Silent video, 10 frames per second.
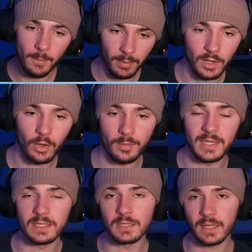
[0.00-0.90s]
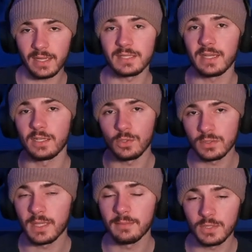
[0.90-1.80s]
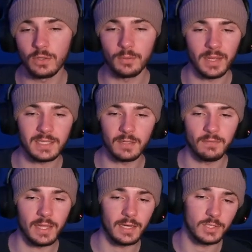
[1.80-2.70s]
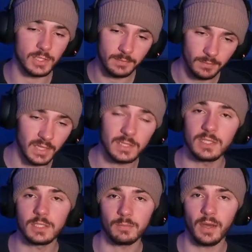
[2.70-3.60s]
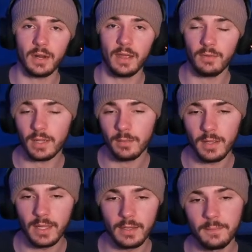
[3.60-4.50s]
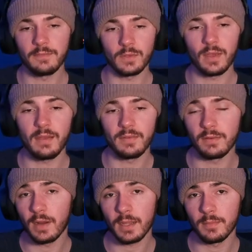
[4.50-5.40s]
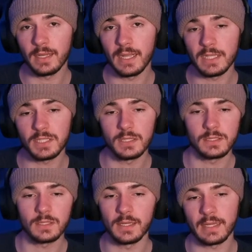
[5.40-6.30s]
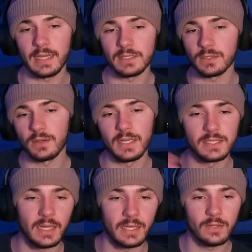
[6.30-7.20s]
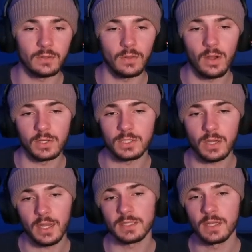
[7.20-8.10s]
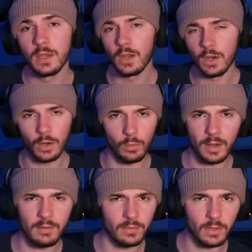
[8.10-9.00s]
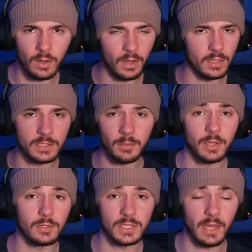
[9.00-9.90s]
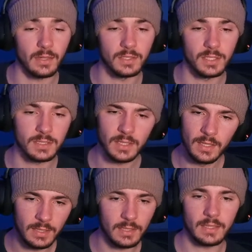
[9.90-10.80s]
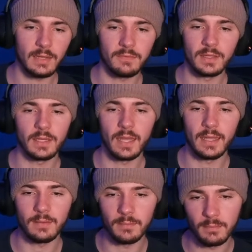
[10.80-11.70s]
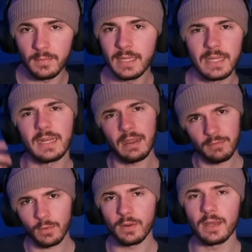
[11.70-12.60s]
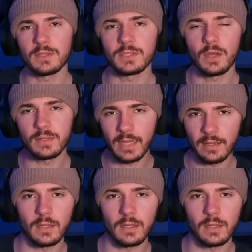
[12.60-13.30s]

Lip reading: by all means, like I said, use them to your best advantage. This is the spot I recommend. If you have any recommendations, in case there is any other long shots or whatever on some other challenges, definitely let me and everyone else know down in the